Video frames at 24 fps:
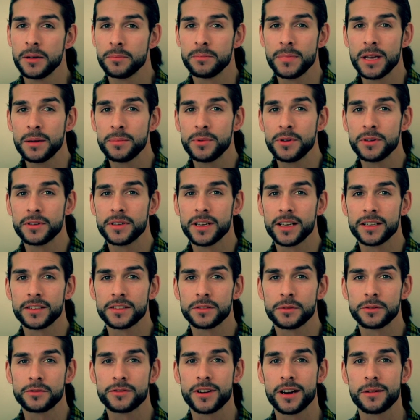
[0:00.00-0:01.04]
Maybe you'd like
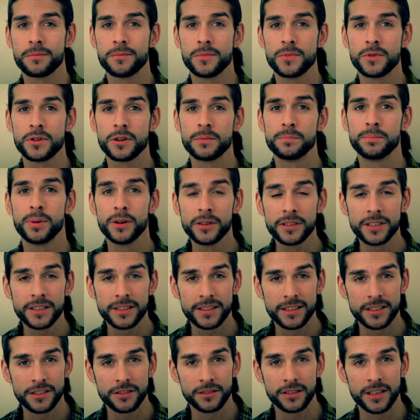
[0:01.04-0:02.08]
to attract more
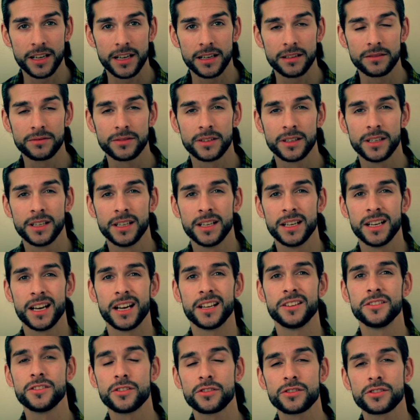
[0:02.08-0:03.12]
abundance in your life
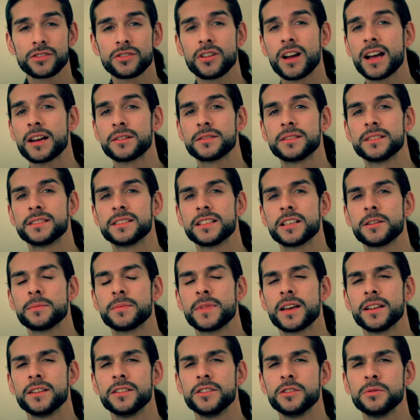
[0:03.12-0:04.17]
and not sure how to set up
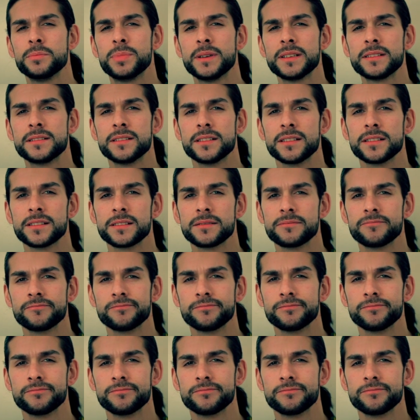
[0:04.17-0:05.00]
that new business.